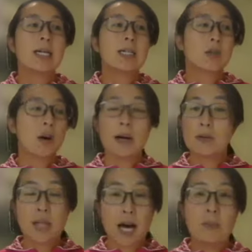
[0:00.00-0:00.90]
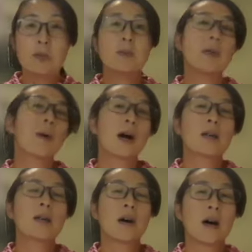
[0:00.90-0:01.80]
So I would love to be
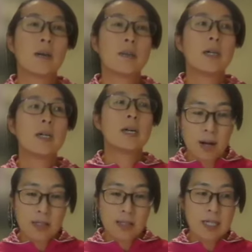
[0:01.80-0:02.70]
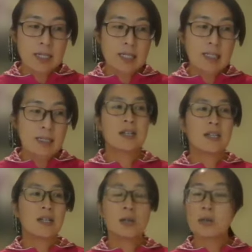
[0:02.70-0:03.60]
part of practice,
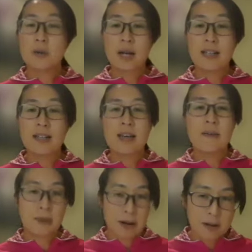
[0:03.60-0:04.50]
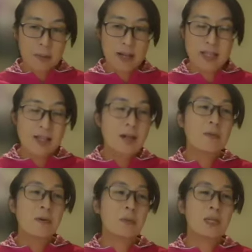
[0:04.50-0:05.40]
you know, great environment
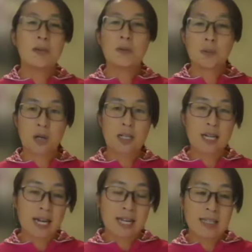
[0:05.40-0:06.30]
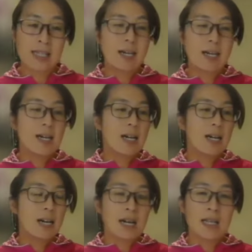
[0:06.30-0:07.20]
for me to work in.
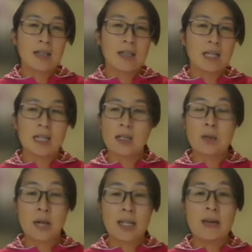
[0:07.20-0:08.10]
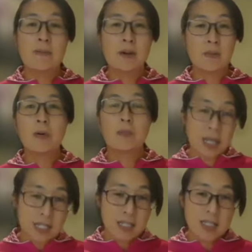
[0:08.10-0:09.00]
And it's a great environment for
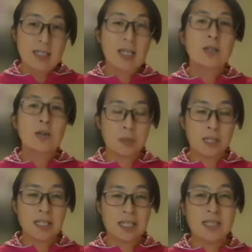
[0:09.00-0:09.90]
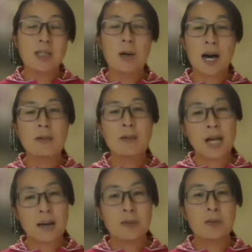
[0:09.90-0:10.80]
patients to be in. So I would
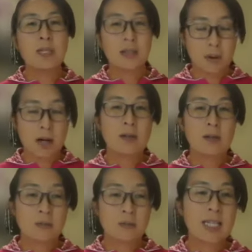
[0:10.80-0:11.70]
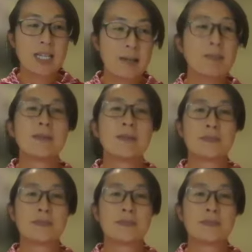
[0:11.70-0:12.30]
love to be in a part of the team.